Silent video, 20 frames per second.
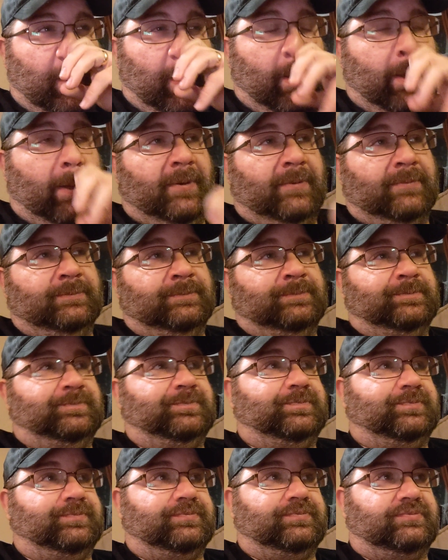
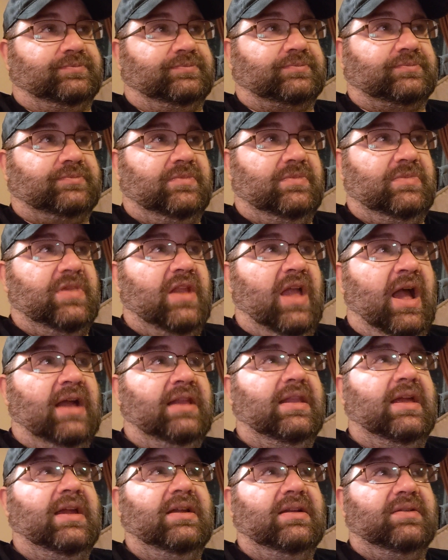I
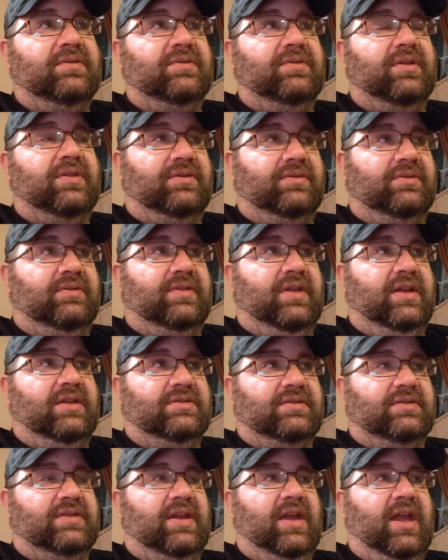like the
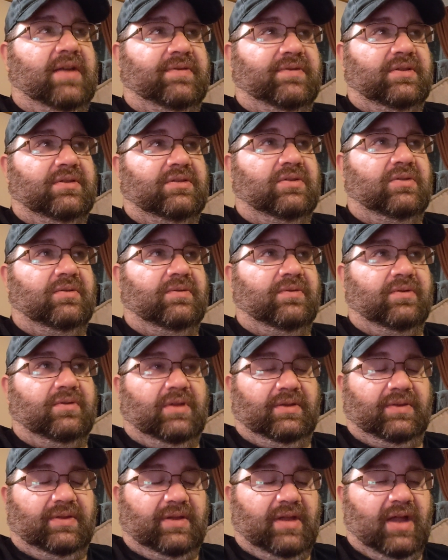things that they have to do for
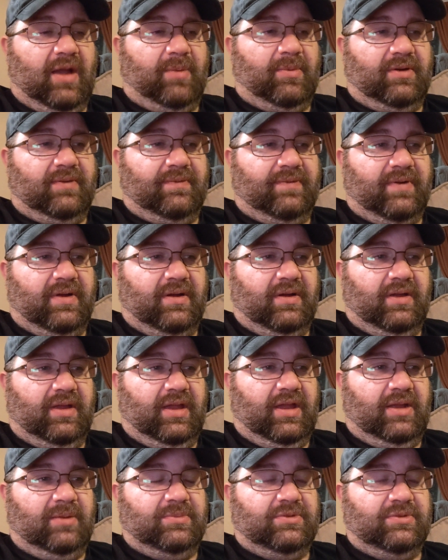like the Goblet of Fire
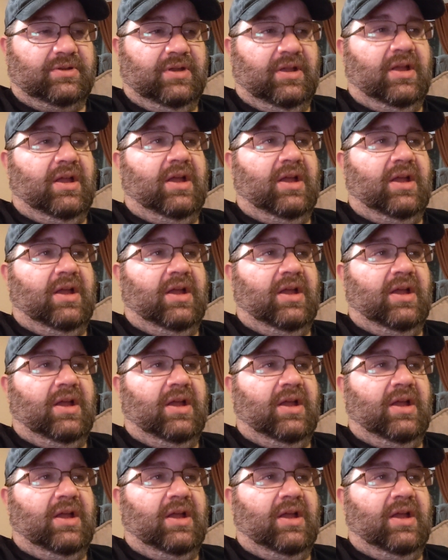games.